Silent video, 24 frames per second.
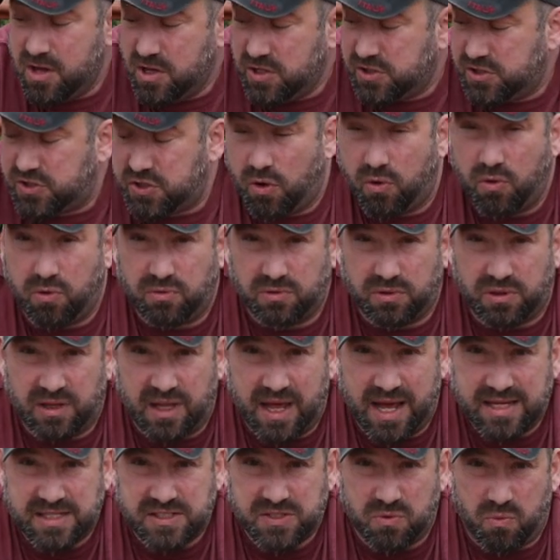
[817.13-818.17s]
So
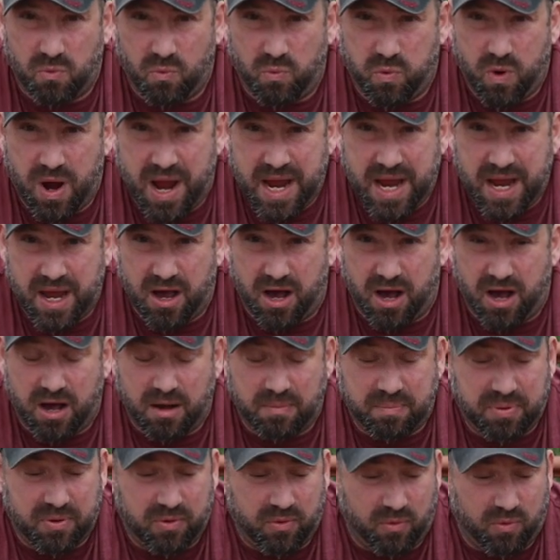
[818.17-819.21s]
let's weigh up
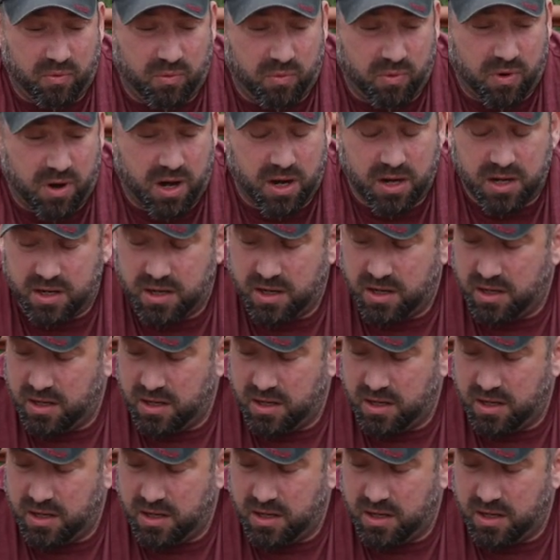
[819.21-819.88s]
what